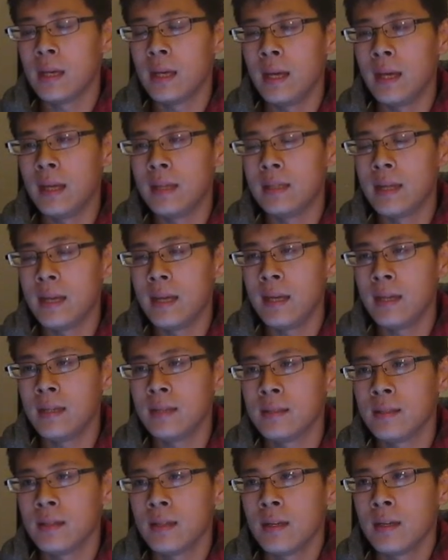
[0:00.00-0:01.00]
and
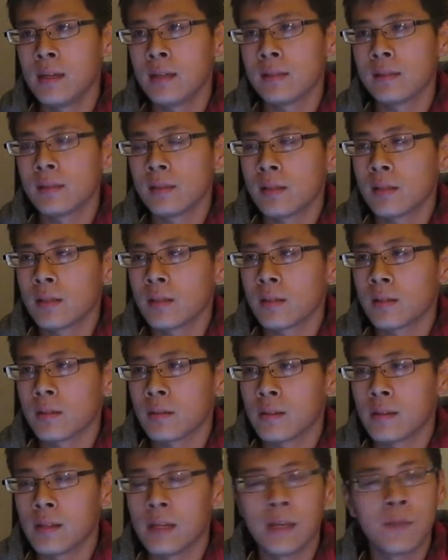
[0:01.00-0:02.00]
then
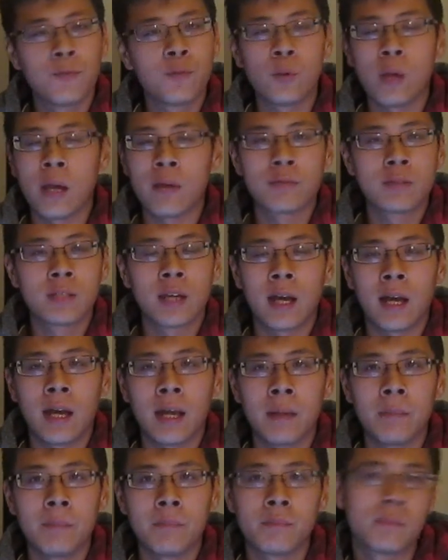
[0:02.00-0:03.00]
if you have
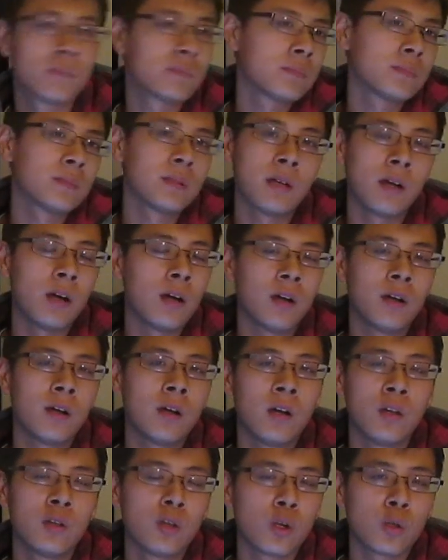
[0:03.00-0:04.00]
time,
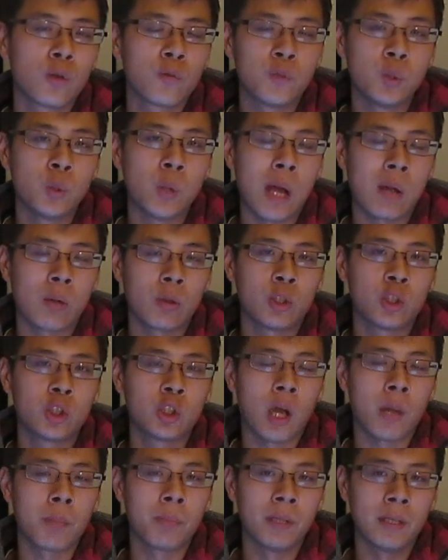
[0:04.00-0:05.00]
another few hours
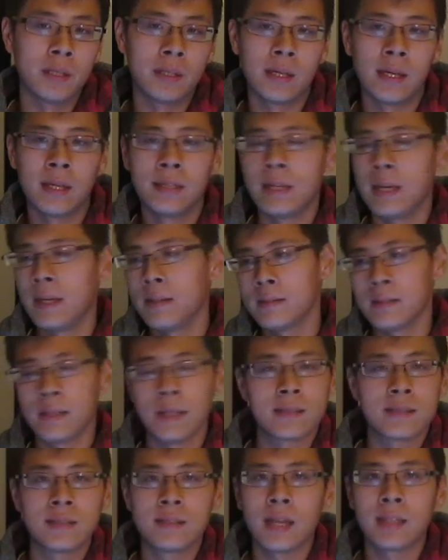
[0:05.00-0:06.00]
shopping, and then
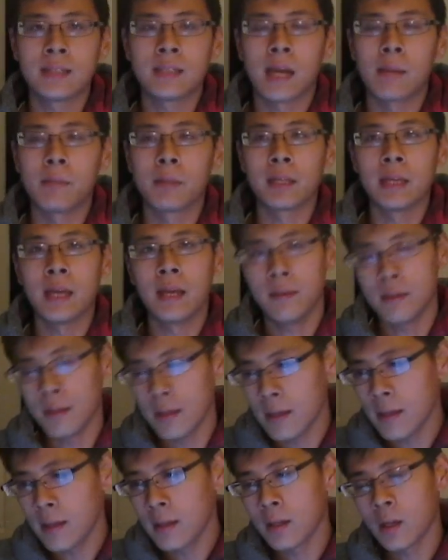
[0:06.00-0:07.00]
it's nighttime again,
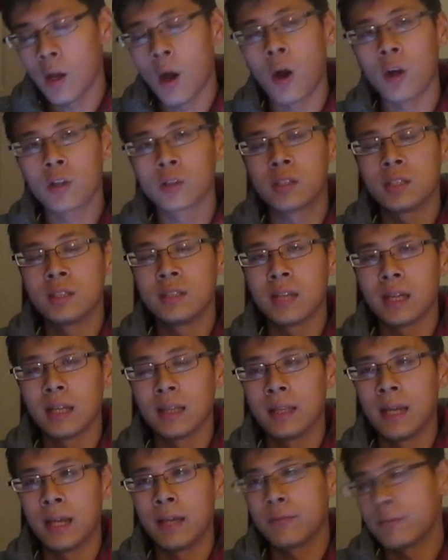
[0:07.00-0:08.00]
on to
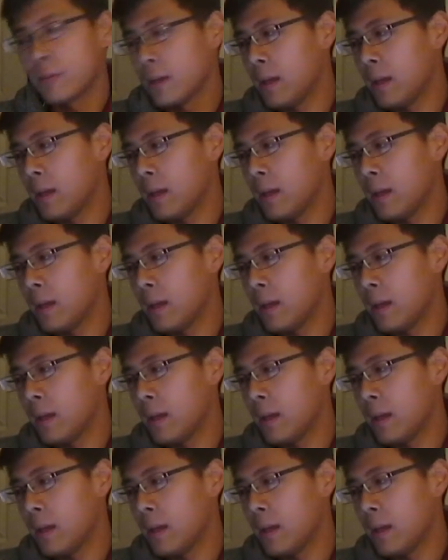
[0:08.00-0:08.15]
nightlife